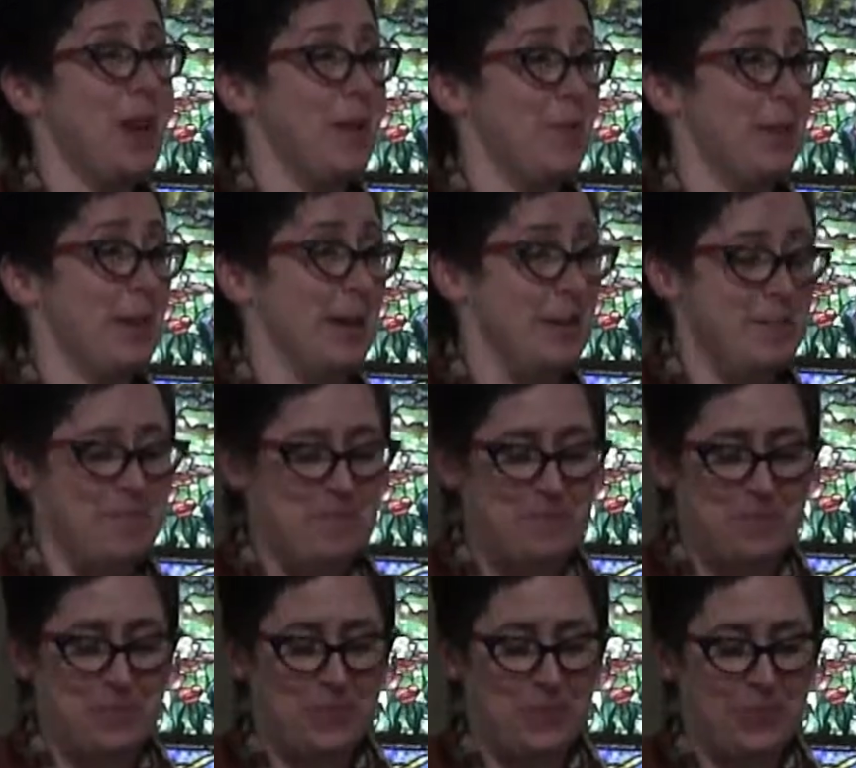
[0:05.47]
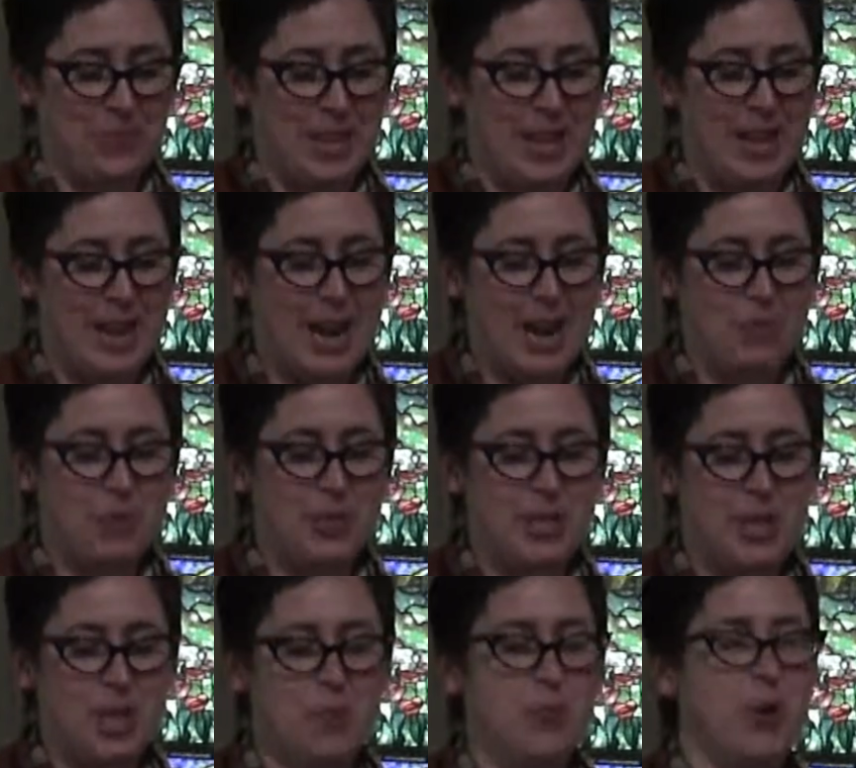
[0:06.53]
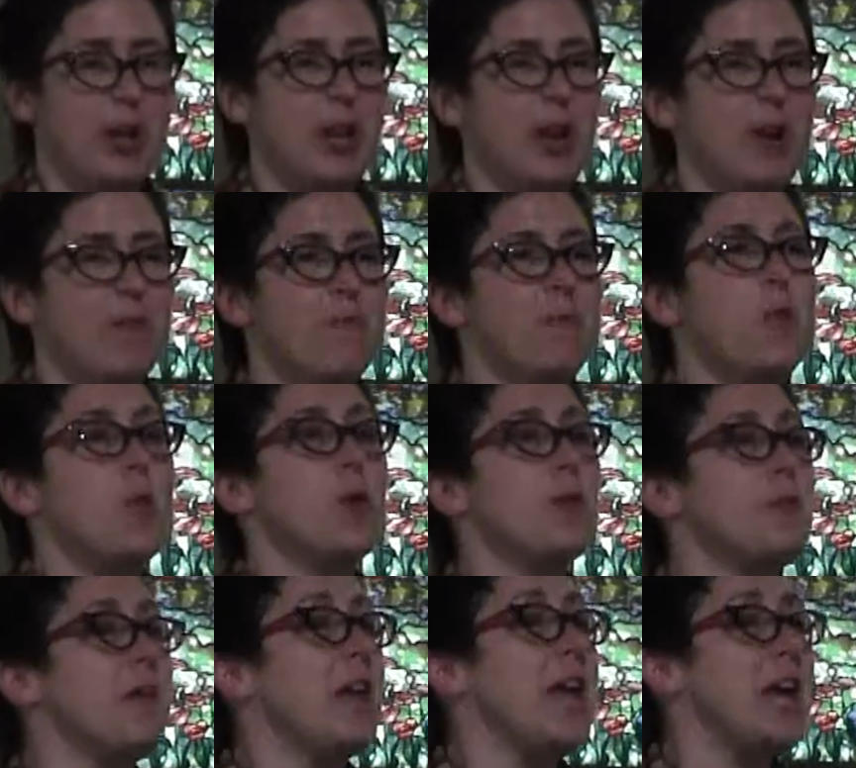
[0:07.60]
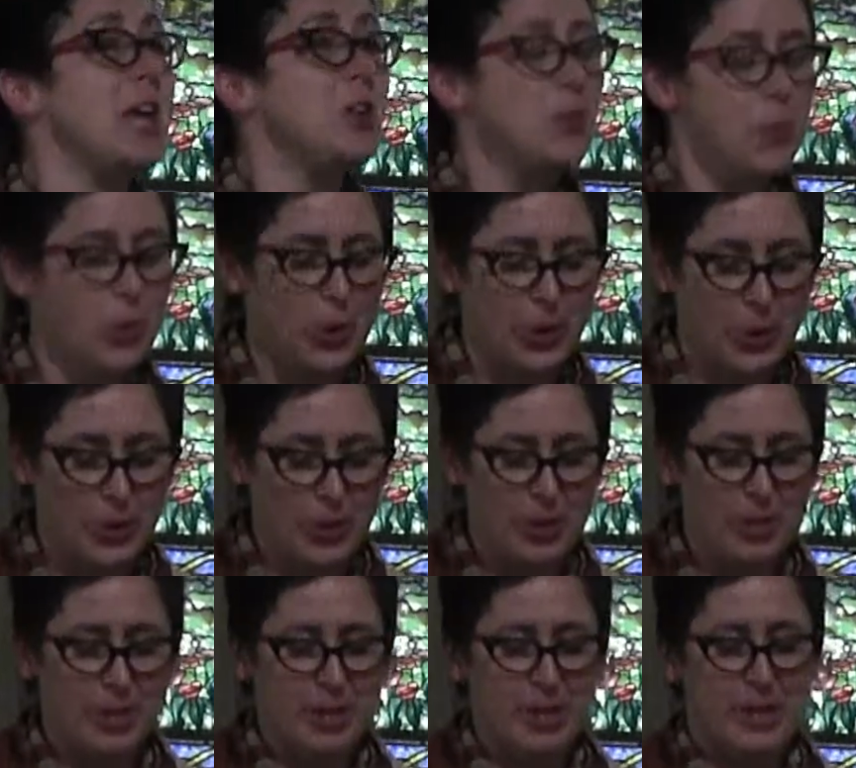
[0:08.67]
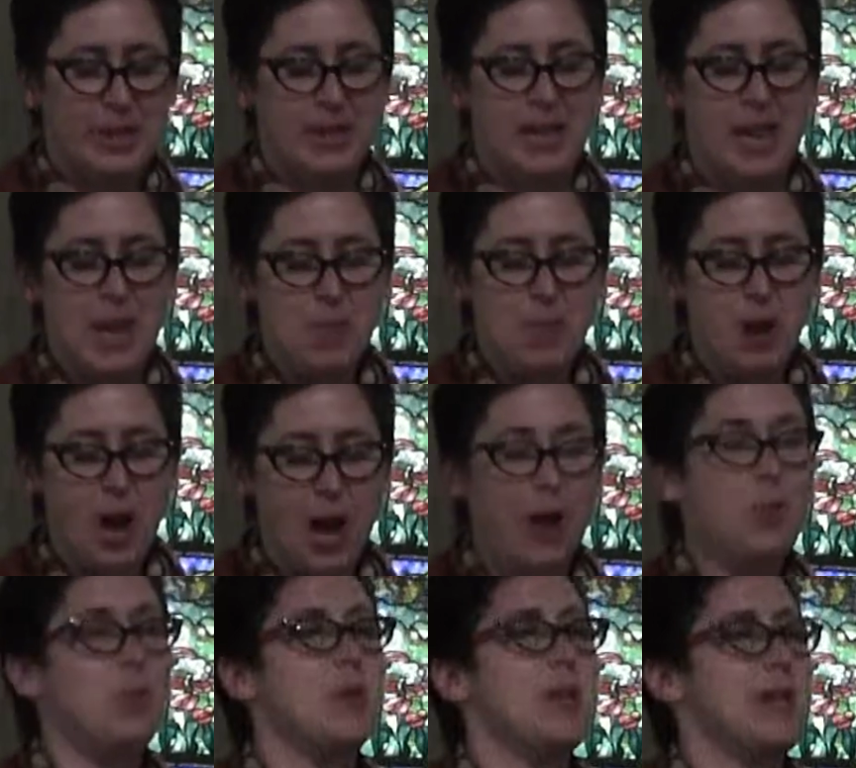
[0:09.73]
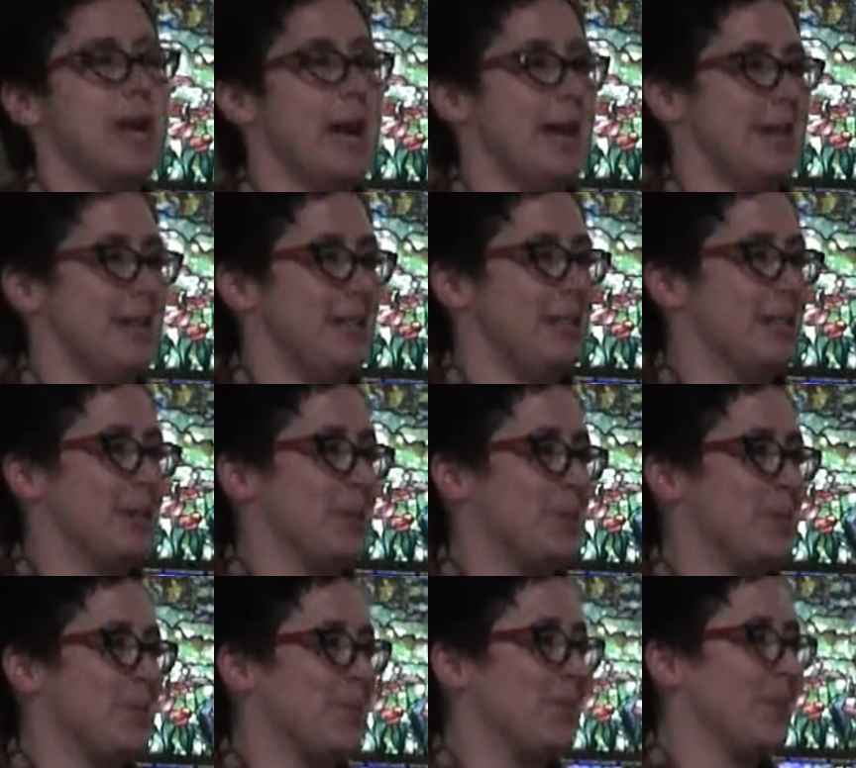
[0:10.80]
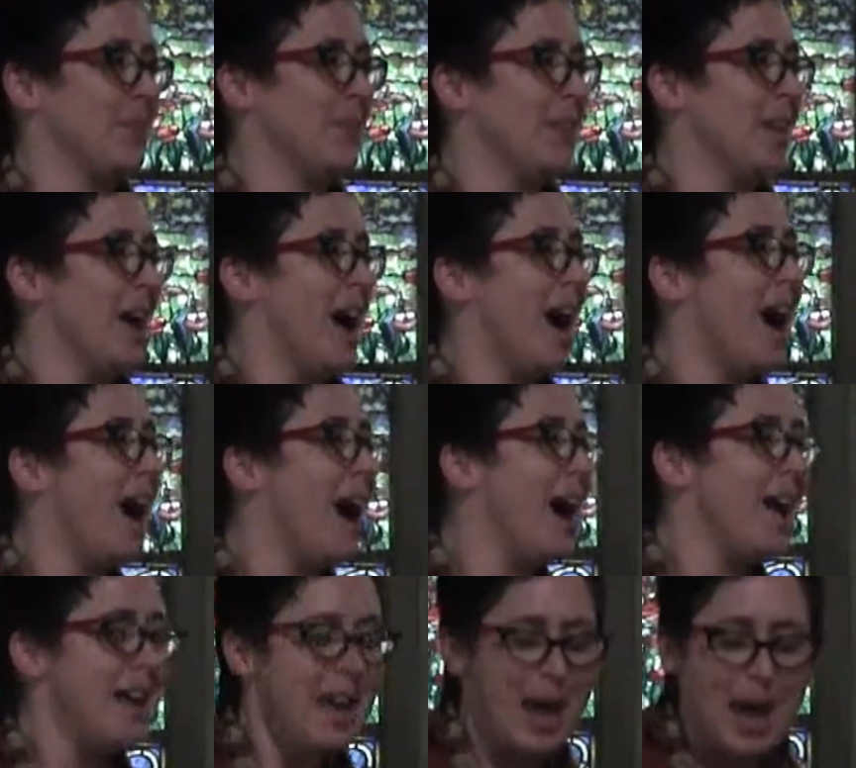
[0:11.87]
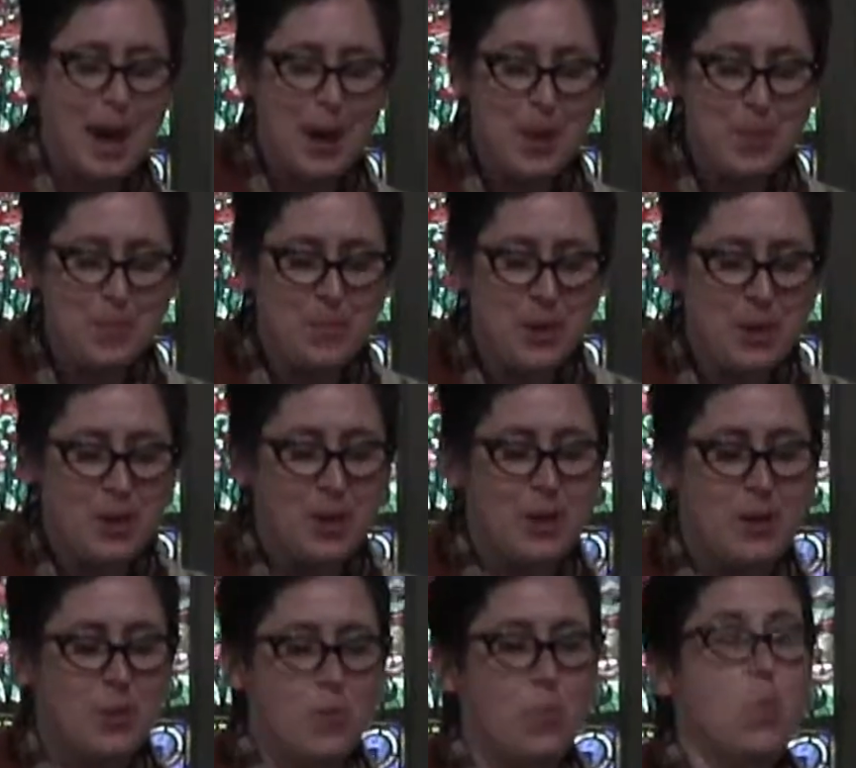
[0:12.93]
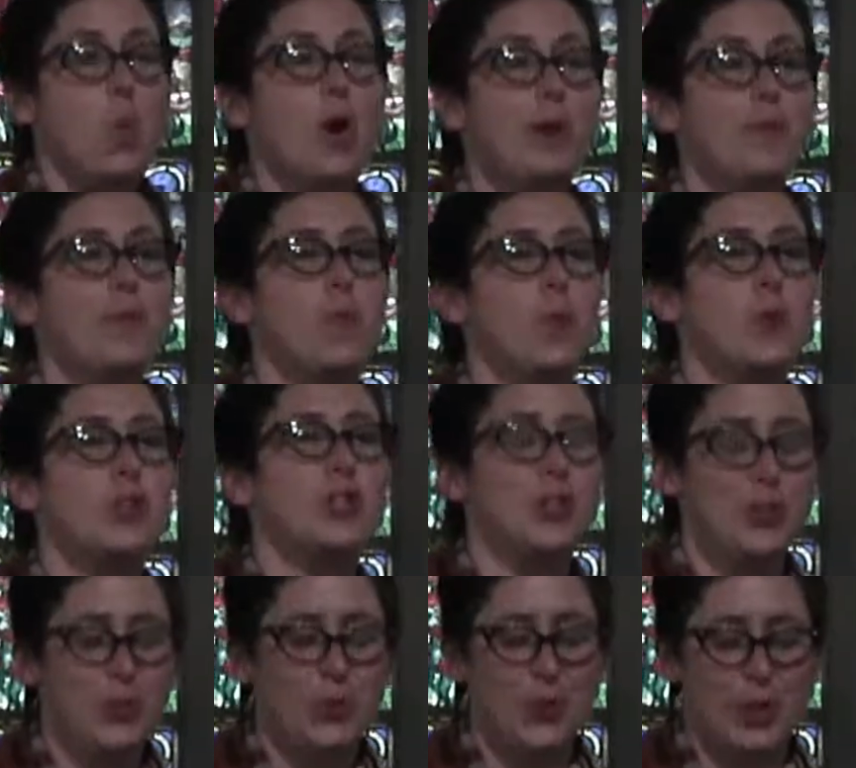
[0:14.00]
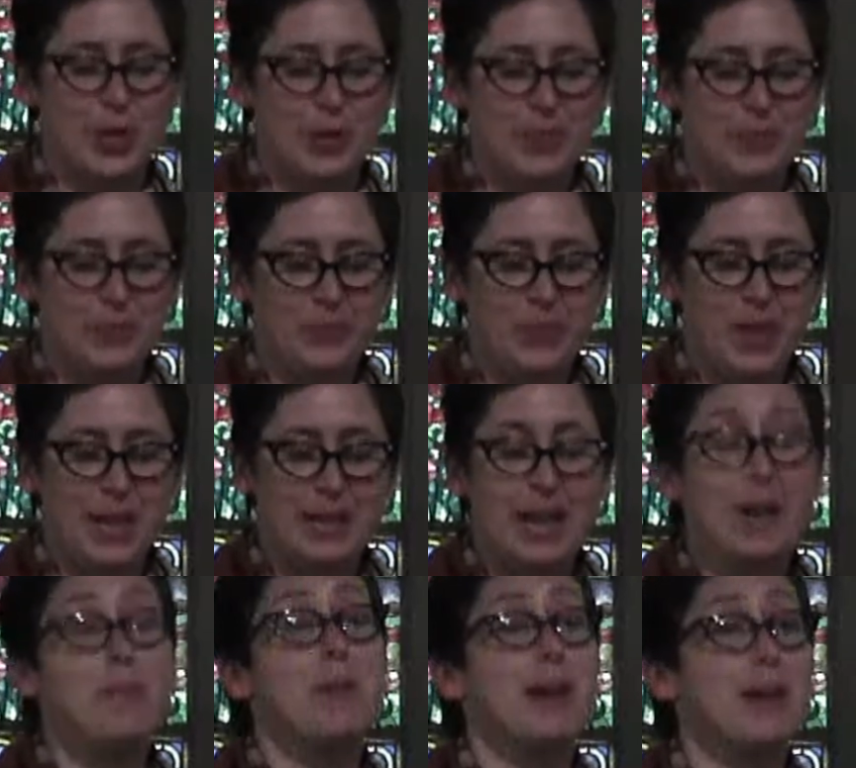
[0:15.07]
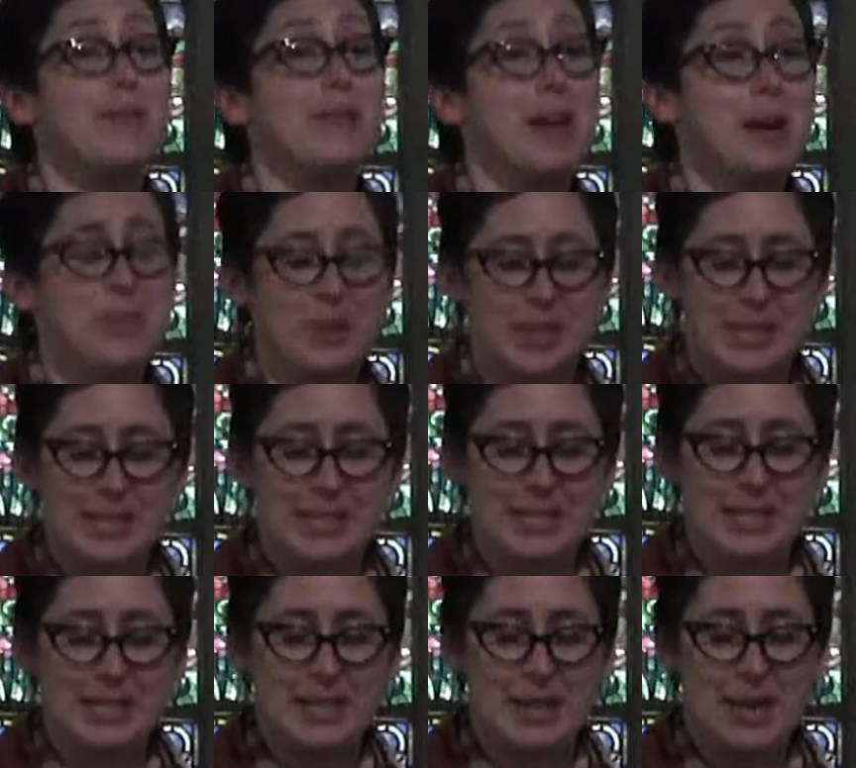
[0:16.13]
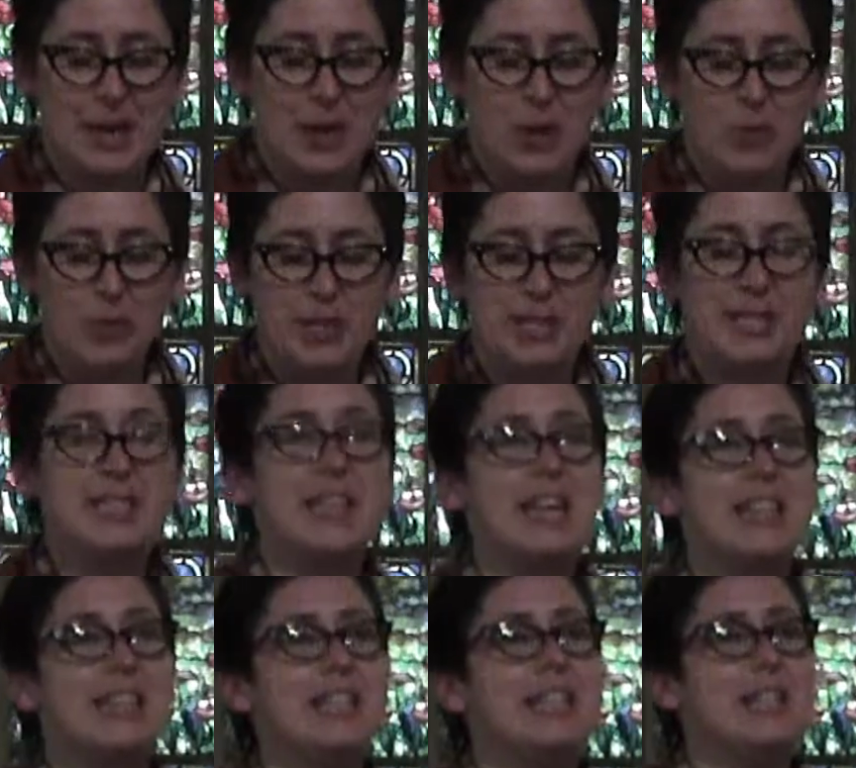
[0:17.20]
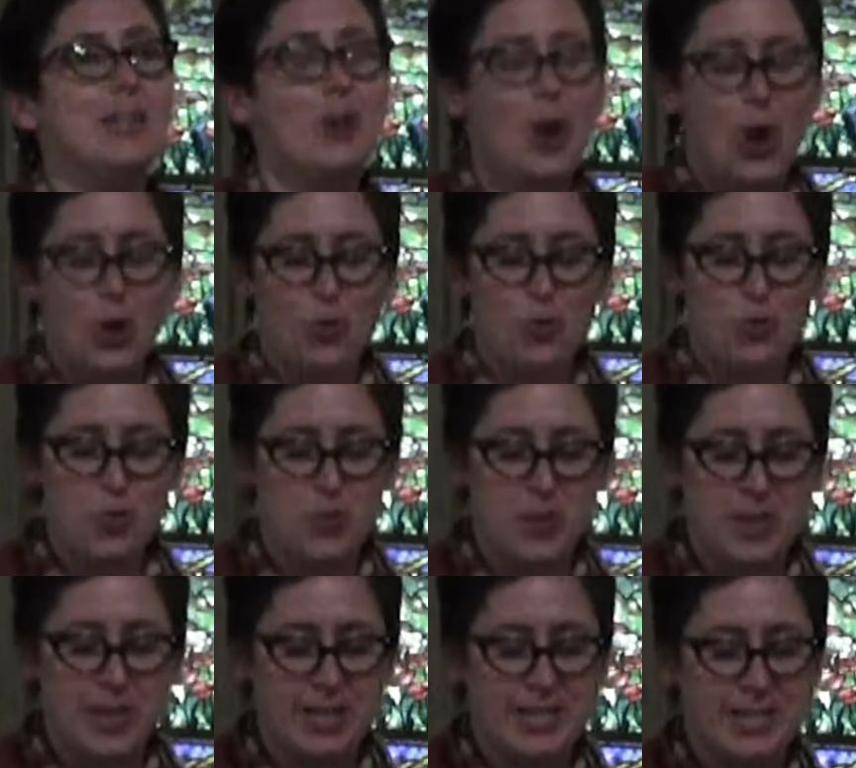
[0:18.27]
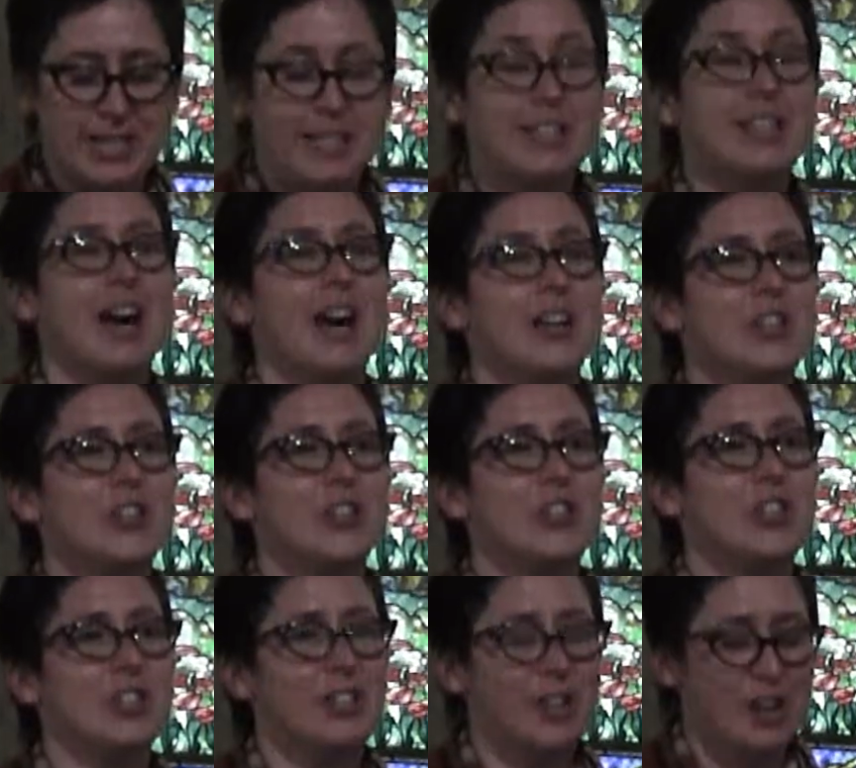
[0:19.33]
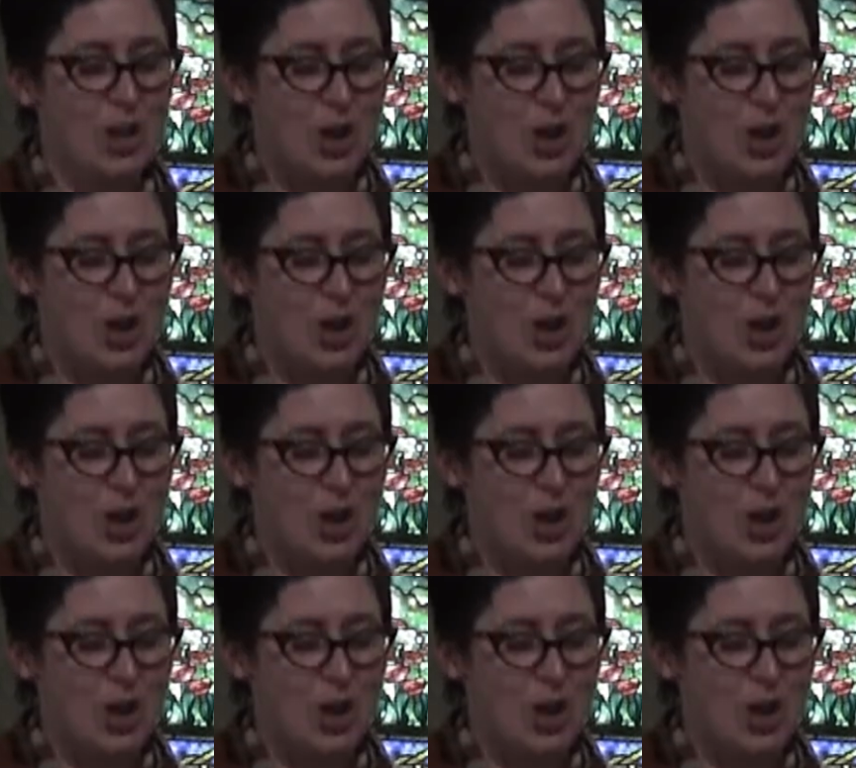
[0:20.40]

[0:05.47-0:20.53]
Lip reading: family and I were celebrating our 4th annual Cape Cod weekend. I am one of 4 children, and like many families, with extended in-law groupings and such,